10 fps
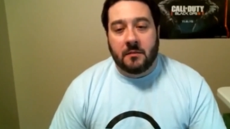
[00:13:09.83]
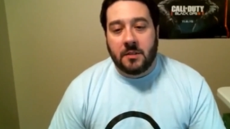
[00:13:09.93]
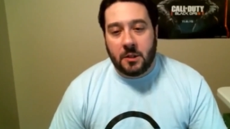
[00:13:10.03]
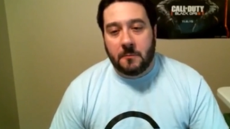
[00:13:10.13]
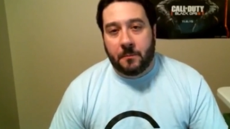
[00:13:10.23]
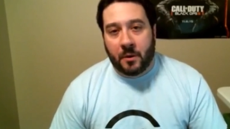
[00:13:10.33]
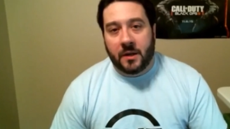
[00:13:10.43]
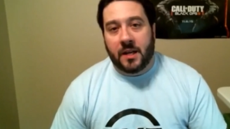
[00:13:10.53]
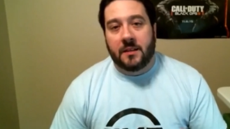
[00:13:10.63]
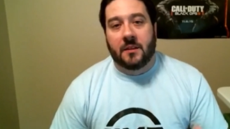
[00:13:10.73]
you
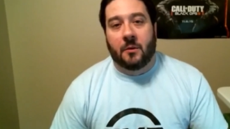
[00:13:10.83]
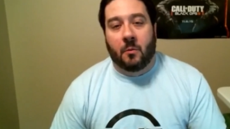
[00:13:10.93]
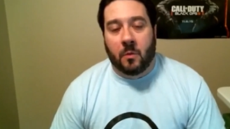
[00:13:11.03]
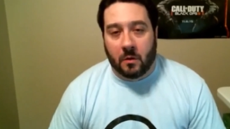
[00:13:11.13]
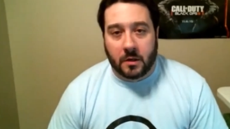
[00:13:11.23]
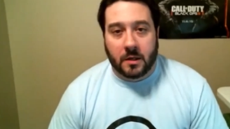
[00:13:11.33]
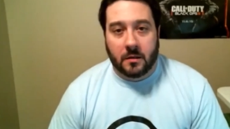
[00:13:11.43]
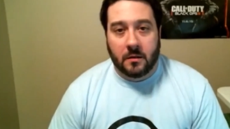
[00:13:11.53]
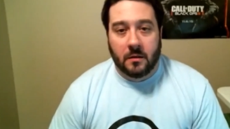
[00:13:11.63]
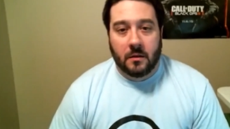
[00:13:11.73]
put in the work,
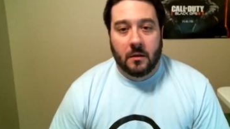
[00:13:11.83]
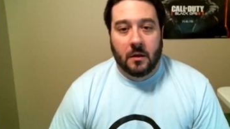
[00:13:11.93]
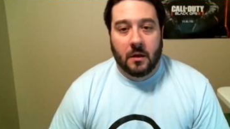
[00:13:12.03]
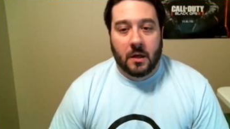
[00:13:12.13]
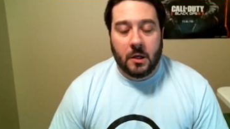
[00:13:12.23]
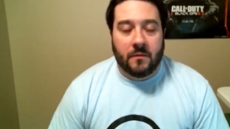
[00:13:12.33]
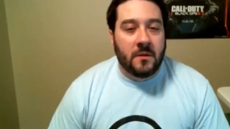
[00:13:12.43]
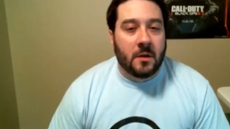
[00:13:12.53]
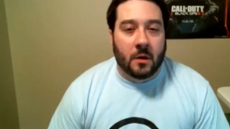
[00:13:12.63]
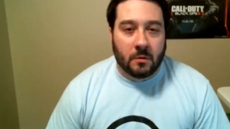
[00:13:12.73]
you have
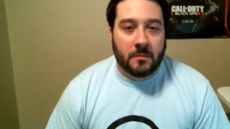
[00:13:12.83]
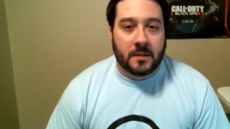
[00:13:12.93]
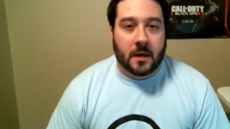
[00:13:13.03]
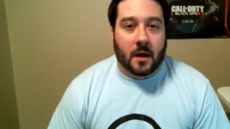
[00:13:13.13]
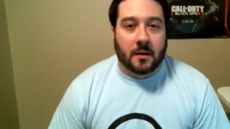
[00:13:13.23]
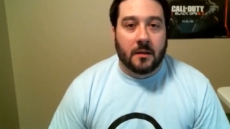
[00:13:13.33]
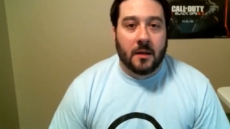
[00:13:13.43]
no room to talk.